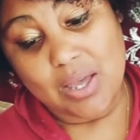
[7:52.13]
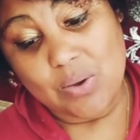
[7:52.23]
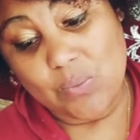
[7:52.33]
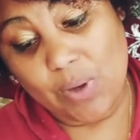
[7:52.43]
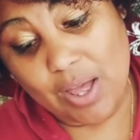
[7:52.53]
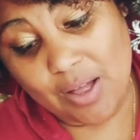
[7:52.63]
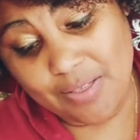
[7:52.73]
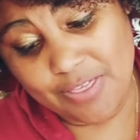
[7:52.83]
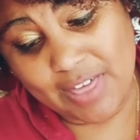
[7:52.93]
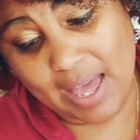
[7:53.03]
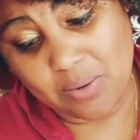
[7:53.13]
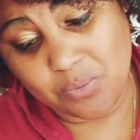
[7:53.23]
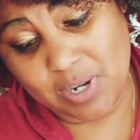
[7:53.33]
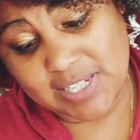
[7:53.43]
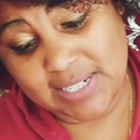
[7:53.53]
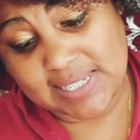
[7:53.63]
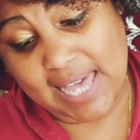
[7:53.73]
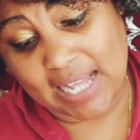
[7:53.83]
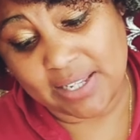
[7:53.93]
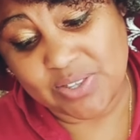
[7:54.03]
Well, that wasn't
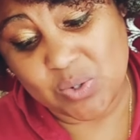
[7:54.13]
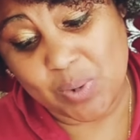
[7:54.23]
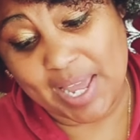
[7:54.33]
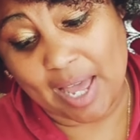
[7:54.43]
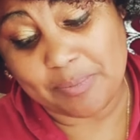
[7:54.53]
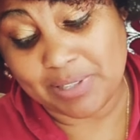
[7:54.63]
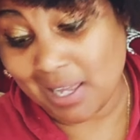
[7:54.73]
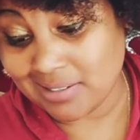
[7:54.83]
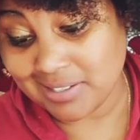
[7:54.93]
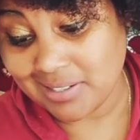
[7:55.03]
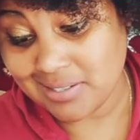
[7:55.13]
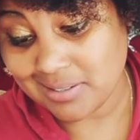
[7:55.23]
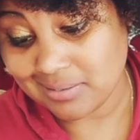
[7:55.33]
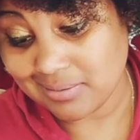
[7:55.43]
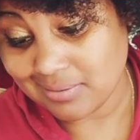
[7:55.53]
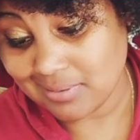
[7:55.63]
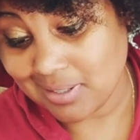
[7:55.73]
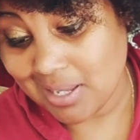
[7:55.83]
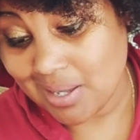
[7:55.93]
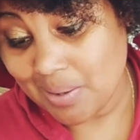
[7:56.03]
exactly the way I planned it.
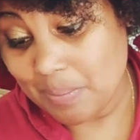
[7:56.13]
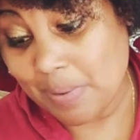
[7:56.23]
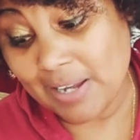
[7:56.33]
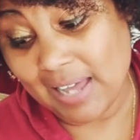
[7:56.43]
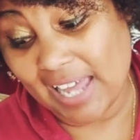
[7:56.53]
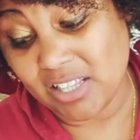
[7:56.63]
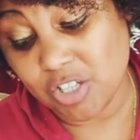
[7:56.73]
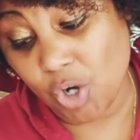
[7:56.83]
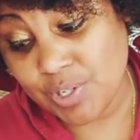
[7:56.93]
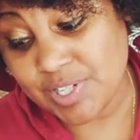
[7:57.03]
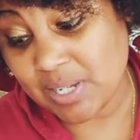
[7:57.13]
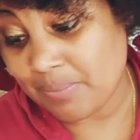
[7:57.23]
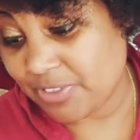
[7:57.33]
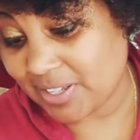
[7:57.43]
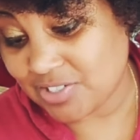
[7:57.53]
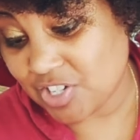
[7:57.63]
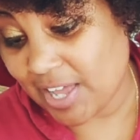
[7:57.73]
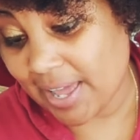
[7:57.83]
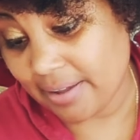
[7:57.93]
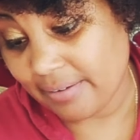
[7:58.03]
But I learned something
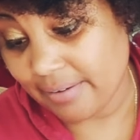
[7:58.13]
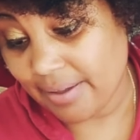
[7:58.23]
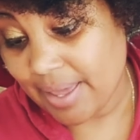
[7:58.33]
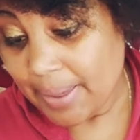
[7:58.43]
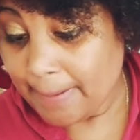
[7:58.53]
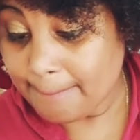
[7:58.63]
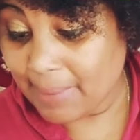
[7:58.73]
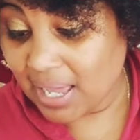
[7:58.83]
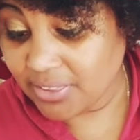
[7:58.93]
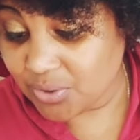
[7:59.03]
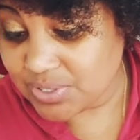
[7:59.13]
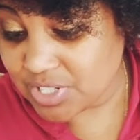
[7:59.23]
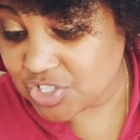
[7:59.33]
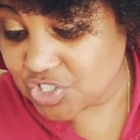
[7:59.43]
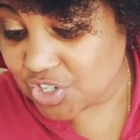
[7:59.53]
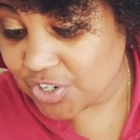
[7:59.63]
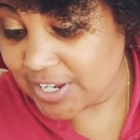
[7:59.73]
today. My little sister